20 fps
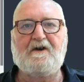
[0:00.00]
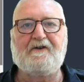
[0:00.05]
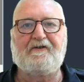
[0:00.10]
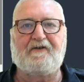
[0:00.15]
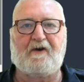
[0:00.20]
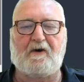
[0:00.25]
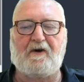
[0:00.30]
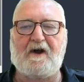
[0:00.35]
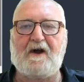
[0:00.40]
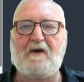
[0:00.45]

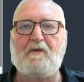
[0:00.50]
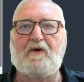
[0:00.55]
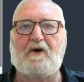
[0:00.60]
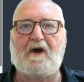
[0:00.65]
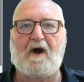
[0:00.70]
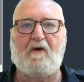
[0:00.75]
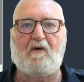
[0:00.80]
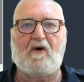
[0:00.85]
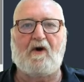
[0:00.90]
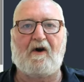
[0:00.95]
So now we'll
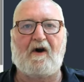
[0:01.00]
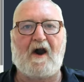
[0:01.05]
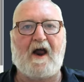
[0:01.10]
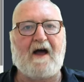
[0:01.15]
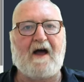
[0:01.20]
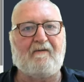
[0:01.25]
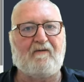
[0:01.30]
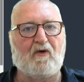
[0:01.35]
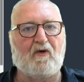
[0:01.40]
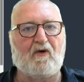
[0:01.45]
go on and
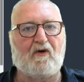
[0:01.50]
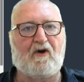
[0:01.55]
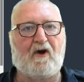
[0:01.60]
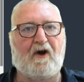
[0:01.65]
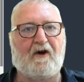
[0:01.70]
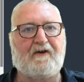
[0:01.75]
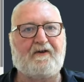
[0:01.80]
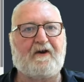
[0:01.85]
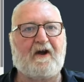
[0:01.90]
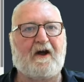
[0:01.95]
have a look
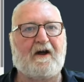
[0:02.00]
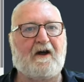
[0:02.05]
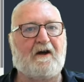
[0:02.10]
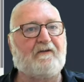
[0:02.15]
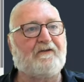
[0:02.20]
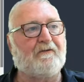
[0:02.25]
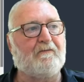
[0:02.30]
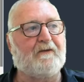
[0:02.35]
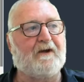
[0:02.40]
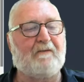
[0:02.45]
at
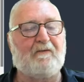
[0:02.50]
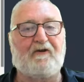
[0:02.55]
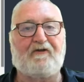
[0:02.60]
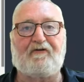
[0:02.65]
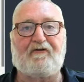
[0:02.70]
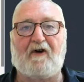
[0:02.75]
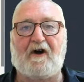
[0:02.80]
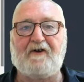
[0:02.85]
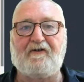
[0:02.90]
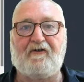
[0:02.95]
some
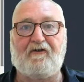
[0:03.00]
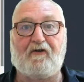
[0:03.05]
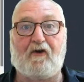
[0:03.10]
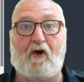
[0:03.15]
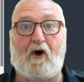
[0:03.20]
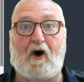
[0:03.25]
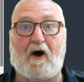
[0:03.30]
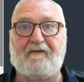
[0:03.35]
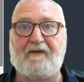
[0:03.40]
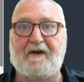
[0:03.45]
demonstrations
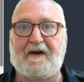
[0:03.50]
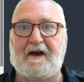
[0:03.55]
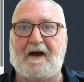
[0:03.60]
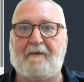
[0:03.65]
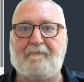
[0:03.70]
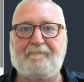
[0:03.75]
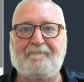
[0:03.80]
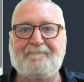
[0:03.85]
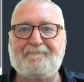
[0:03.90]
live here.